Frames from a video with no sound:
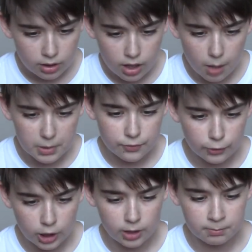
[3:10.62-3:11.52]
Um, it's
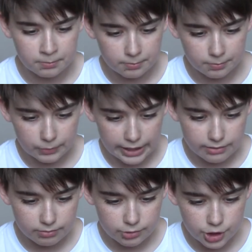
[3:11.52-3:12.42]
from, like,
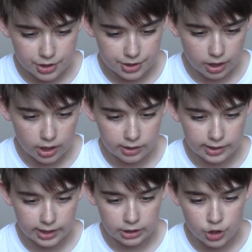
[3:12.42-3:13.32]
just Don
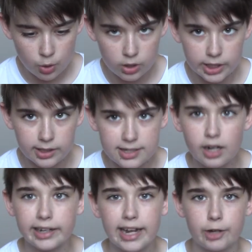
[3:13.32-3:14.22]
and Jordan. It's not,
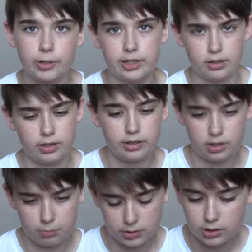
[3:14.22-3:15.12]
like, handwritten or
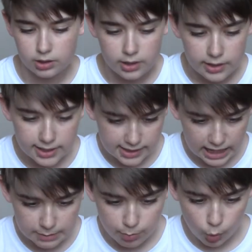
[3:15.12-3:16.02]
anything, but it
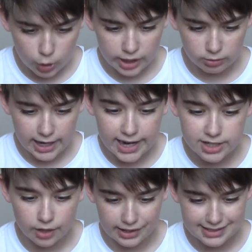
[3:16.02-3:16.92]
says, born and raised
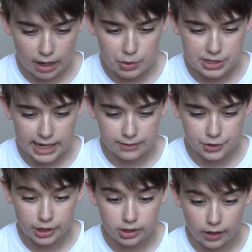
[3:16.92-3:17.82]
on the south side of,
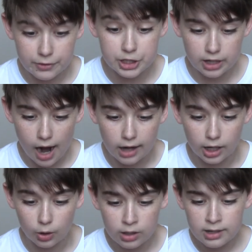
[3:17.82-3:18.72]
Ch of
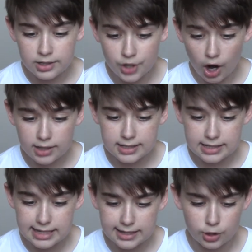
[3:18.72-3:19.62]
Chicago, Don
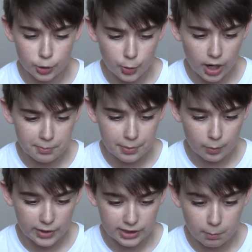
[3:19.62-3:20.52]
C. grew up
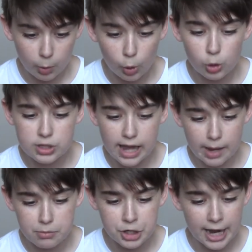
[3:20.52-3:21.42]
with the Bulls,
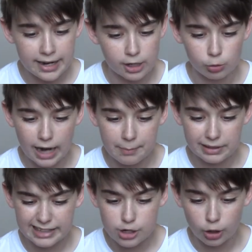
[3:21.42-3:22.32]
MJ, and a
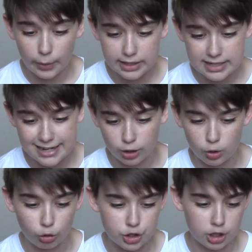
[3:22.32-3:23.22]
rapidly growing sneaker
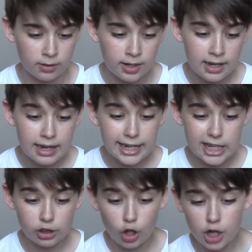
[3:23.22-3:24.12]
culture.
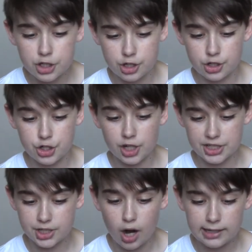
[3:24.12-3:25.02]
He launched
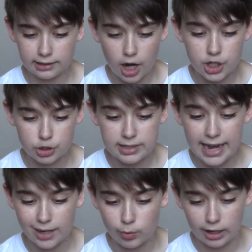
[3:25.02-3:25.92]
Just Don luxury
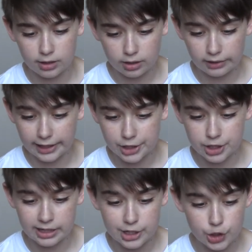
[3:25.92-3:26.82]
headwear
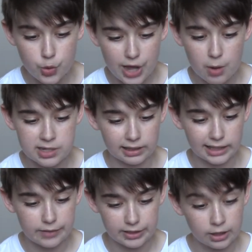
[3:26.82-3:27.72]
collection in
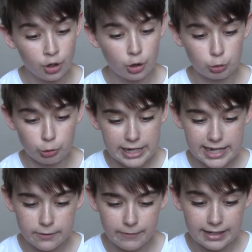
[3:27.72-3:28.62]
2011,
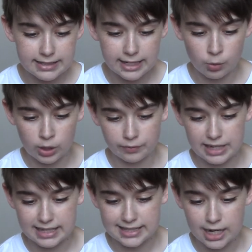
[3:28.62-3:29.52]
reinventing one of the
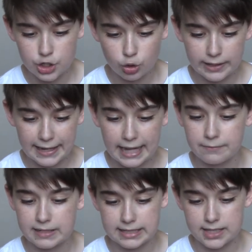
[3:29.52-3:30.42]
essential
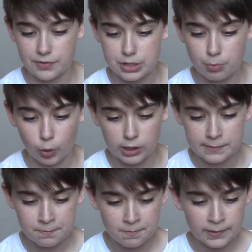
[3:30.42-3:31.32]
canvases of sport.
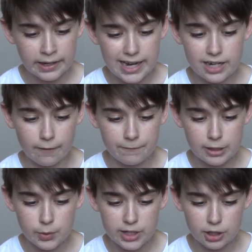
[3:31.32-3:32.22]
In a few
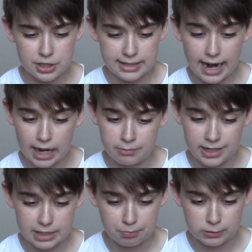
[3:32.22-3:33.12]
years' time,
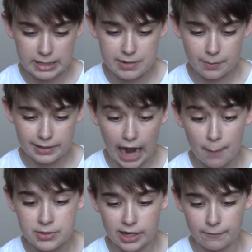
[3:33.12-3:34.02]
his premium
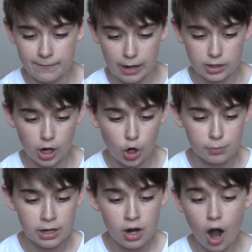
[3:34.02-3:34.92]
caps have found a home
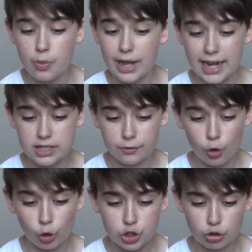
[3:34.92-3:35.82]
on the heads of
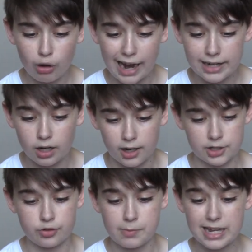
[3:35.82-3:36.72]
cultural icons,
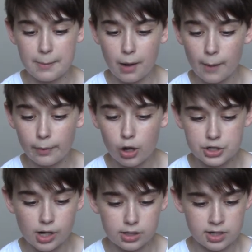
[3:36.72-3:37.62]
from hip hop all
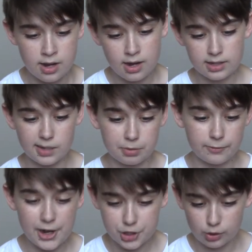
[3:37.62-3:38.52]
stars to
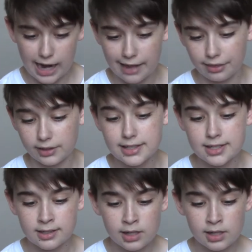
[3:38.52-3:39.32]
professional athletes.